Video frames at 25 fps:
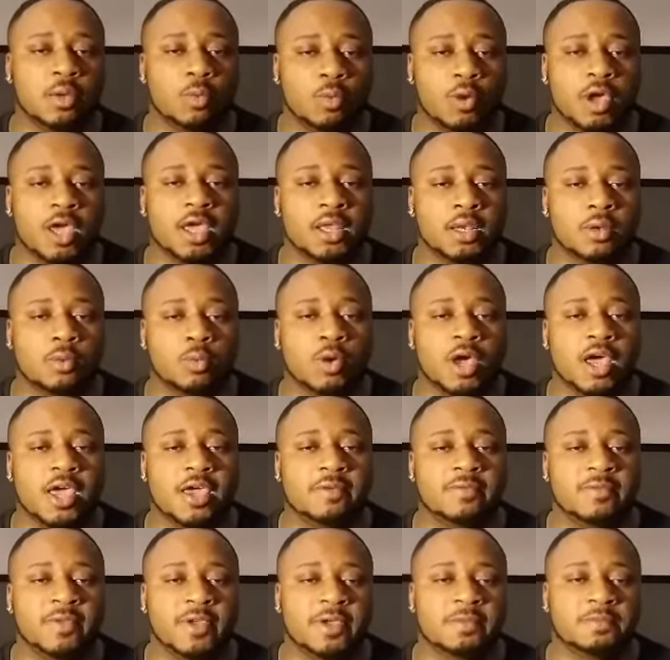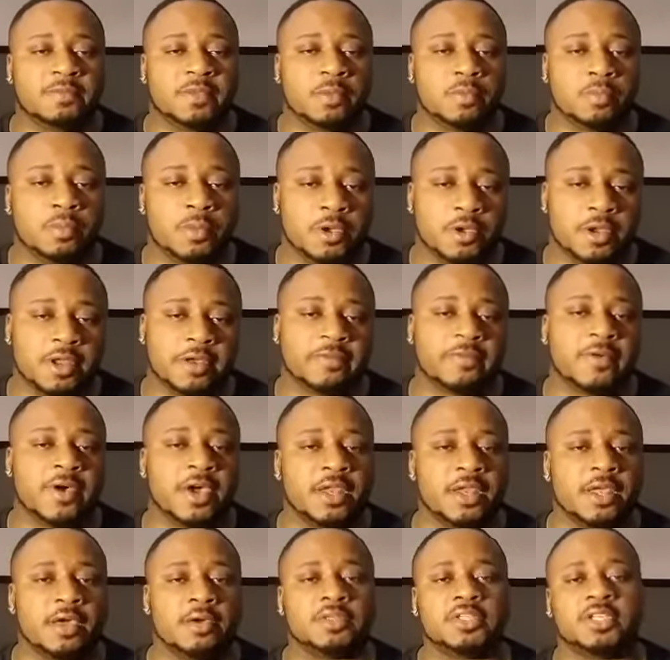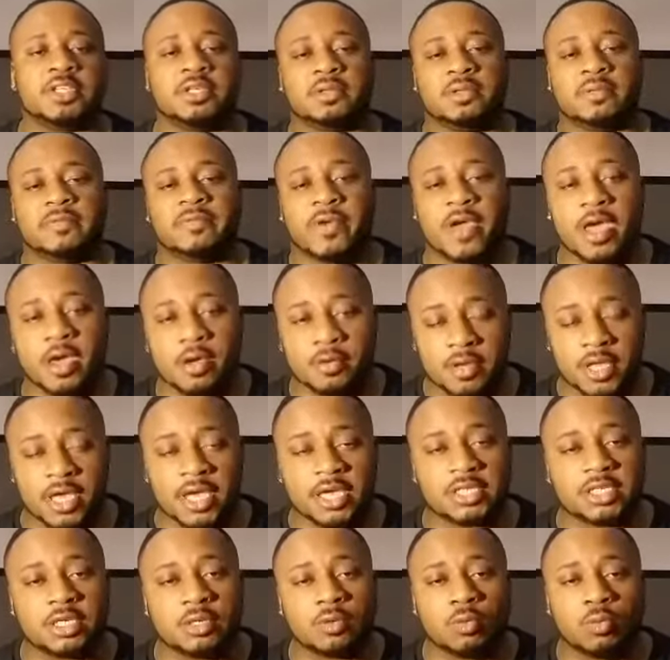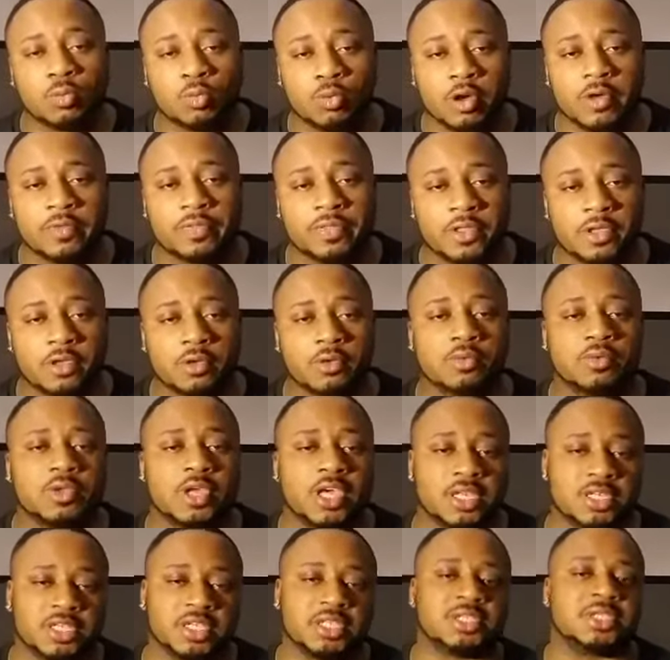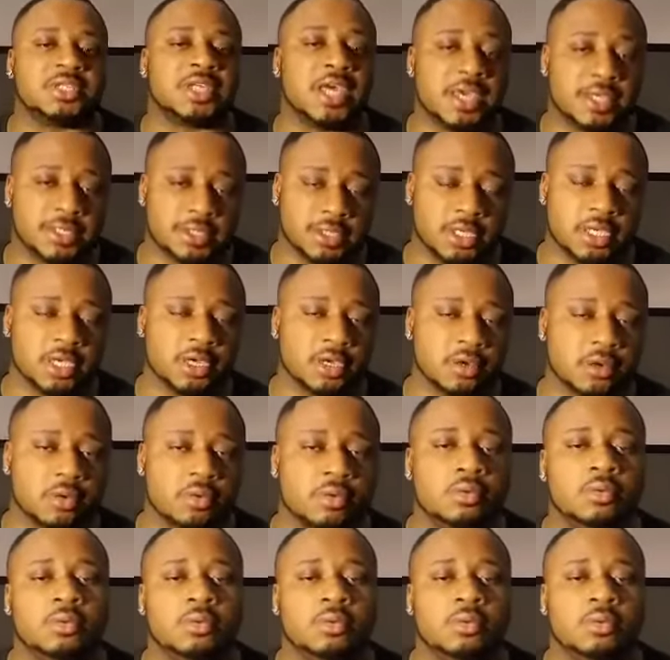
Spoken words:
wavelength to build a foundation with you, then just stay single.